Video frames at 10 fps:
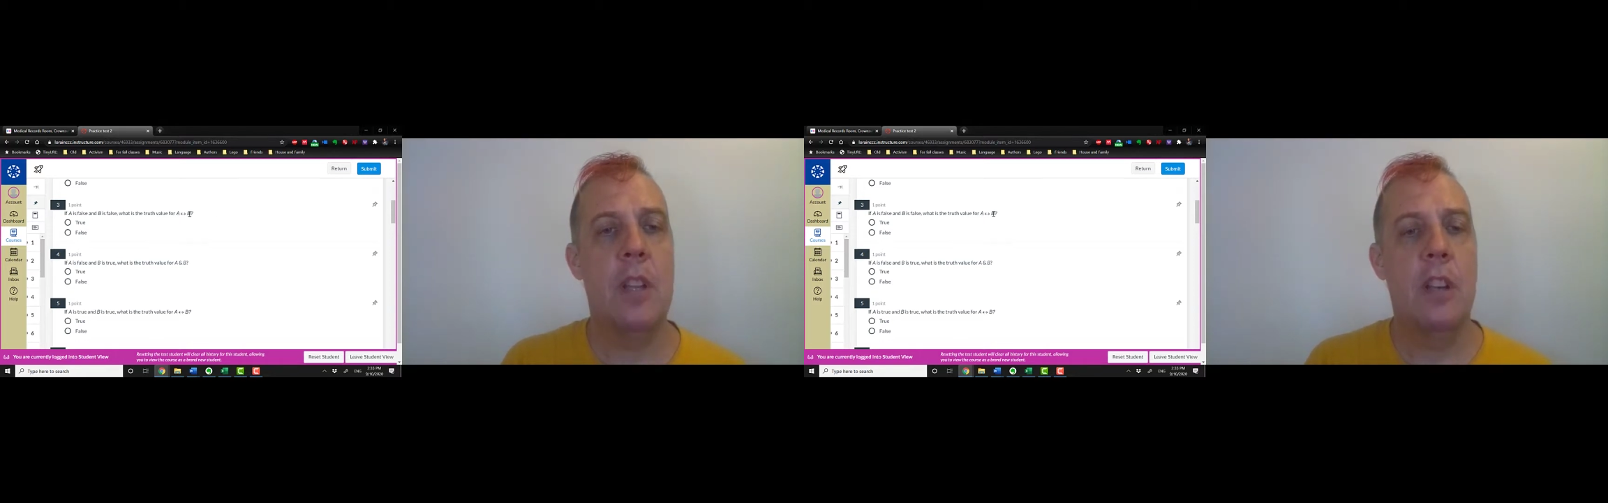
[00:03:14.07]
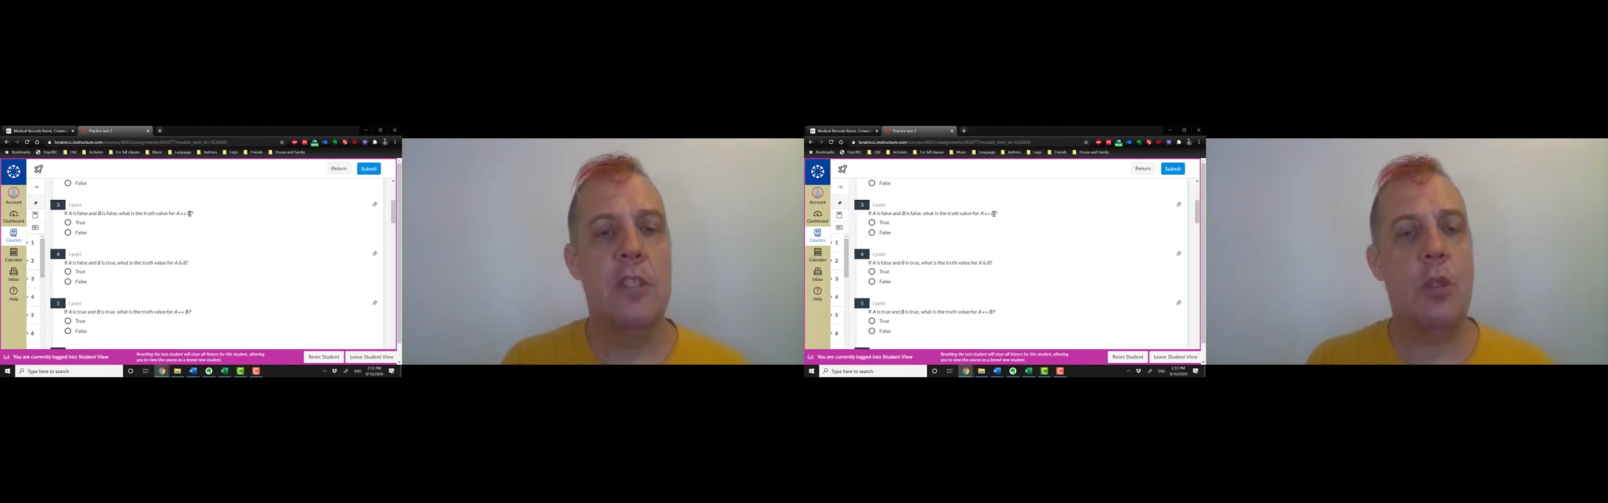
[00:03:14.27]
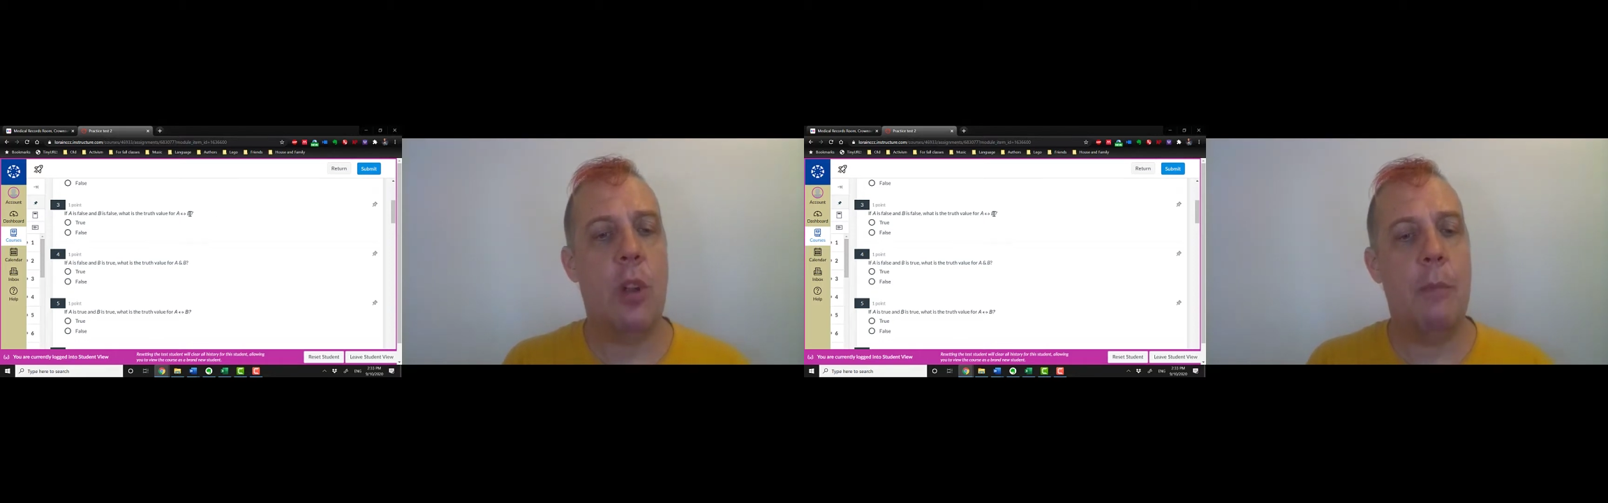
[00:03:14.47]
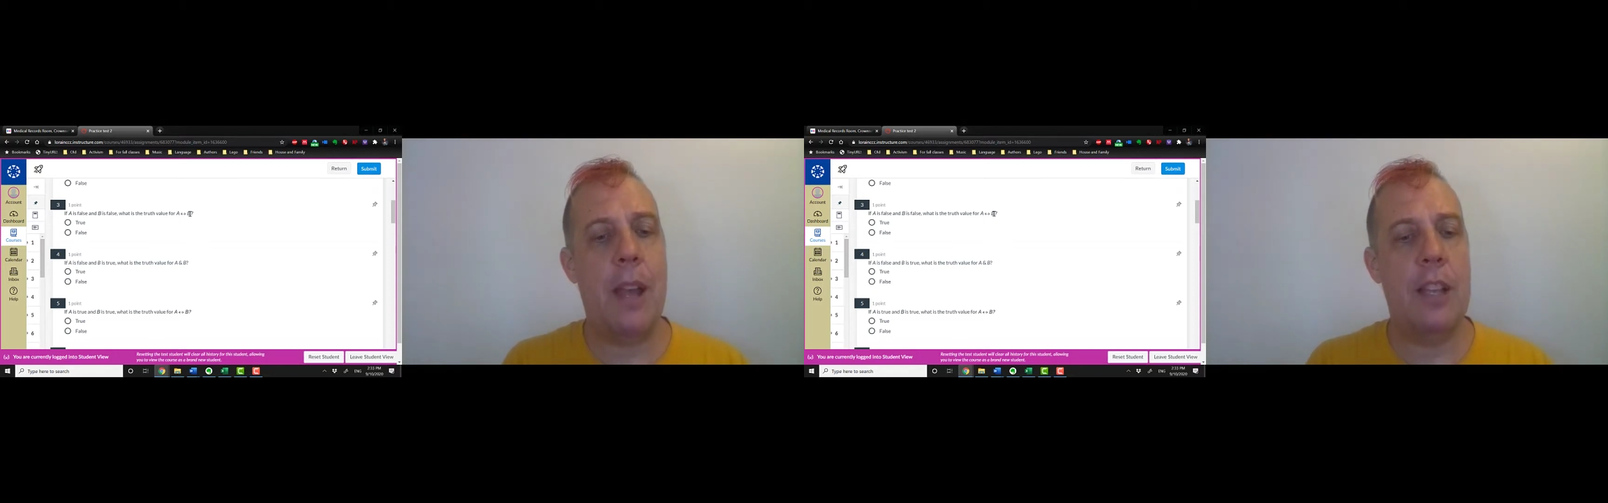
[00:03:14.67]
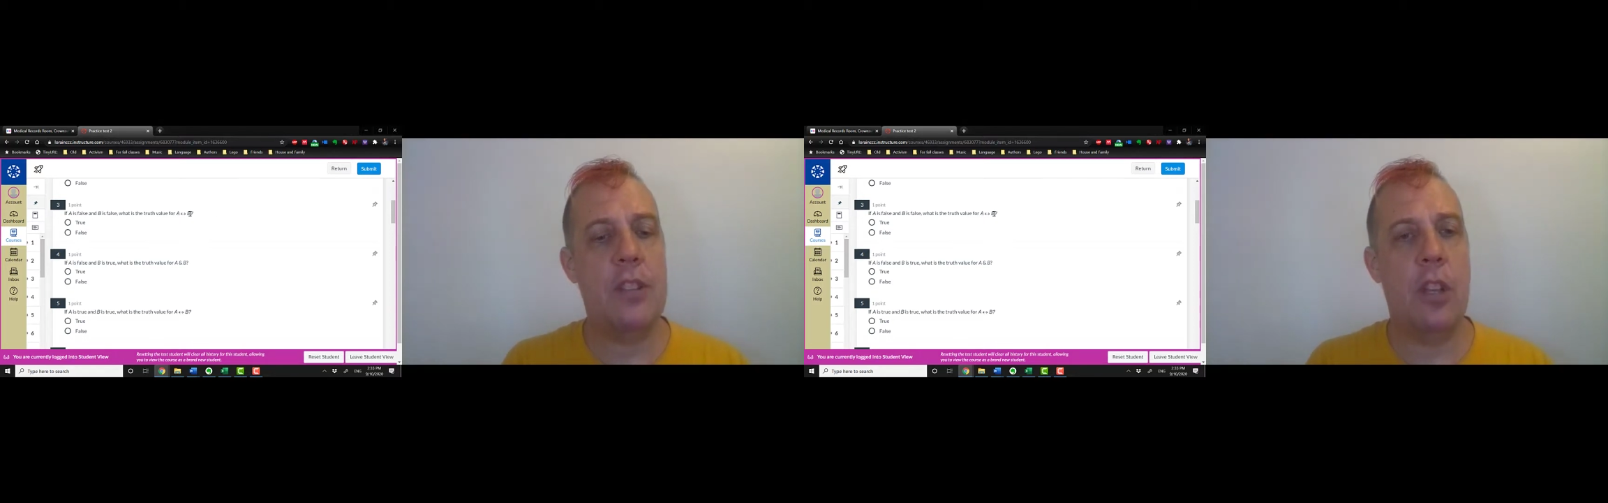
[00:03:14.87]
So what I'm
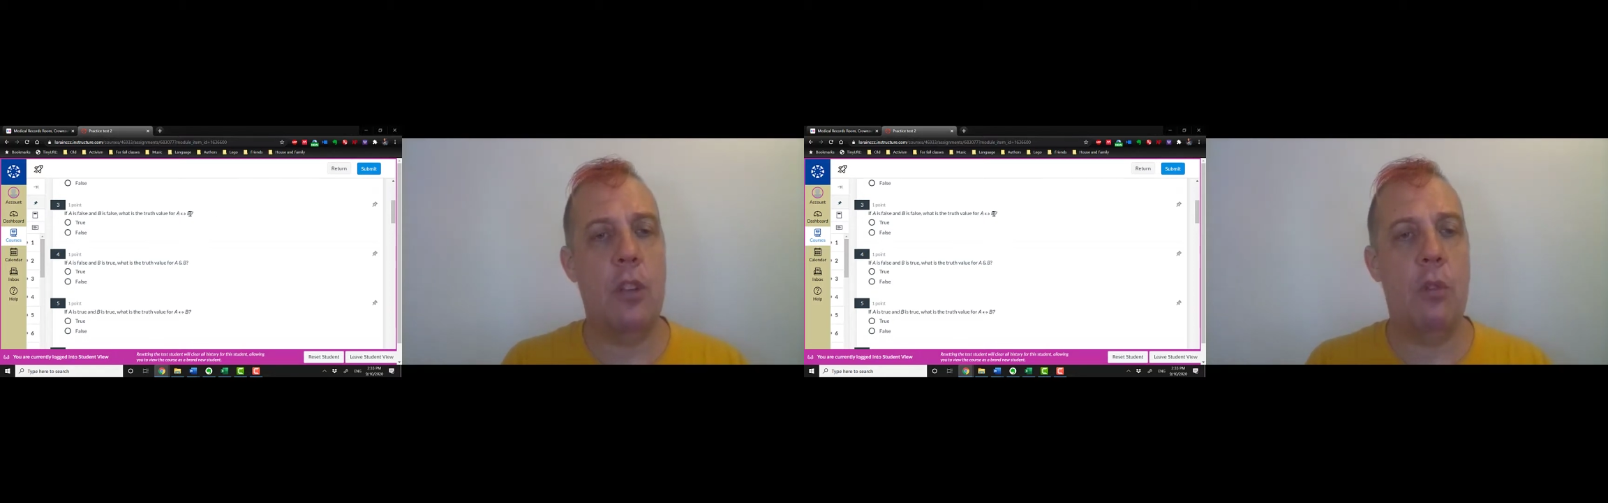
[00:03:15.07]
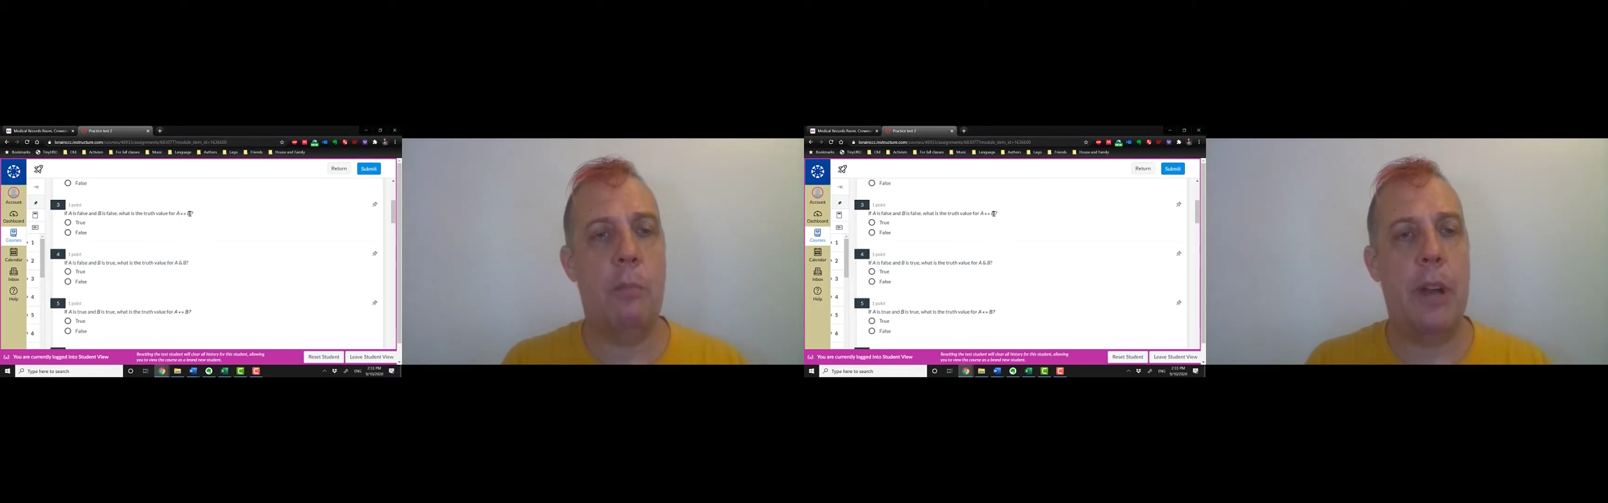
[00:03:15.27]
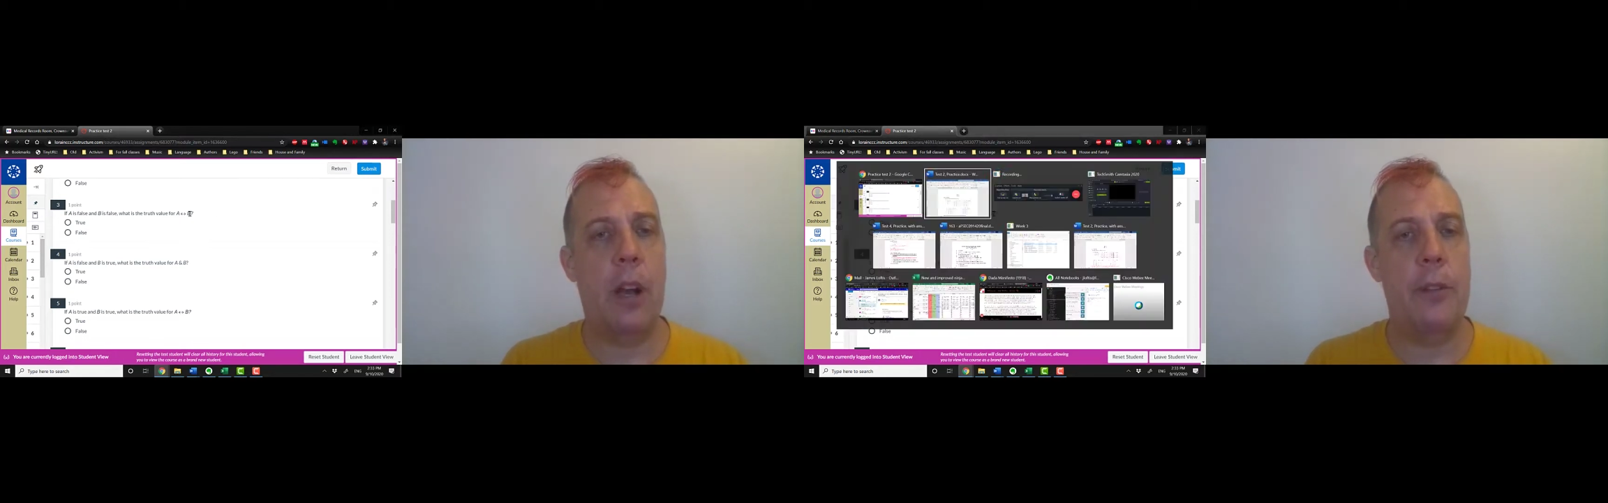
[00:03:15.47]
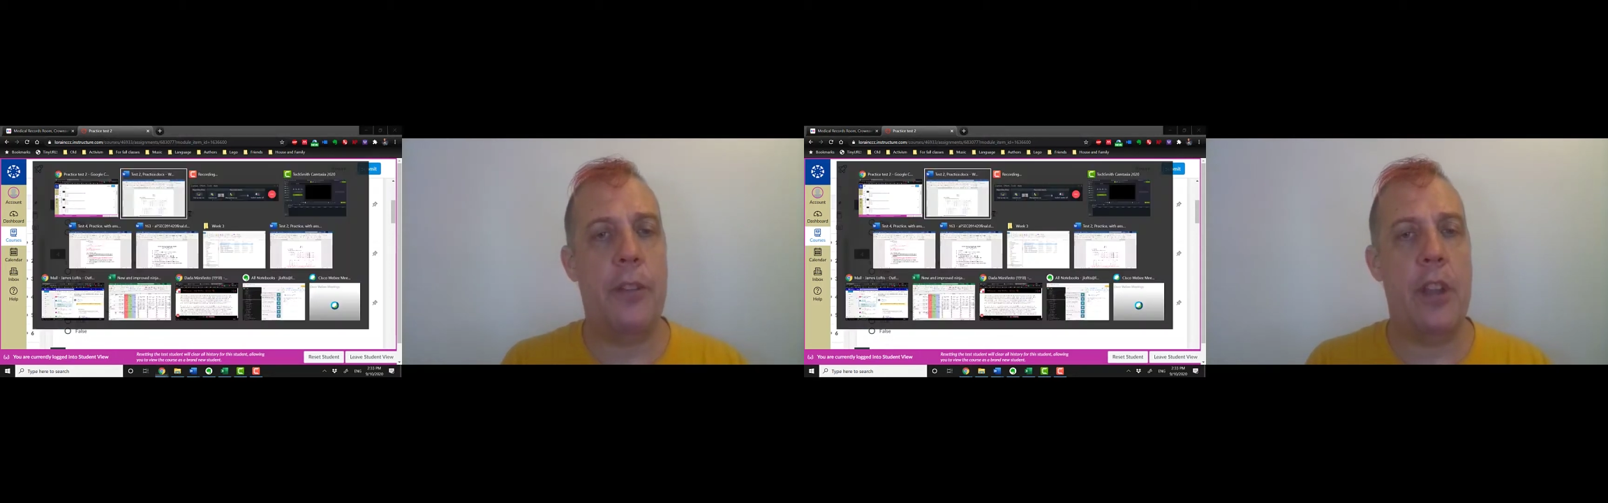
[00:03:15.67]
asking you about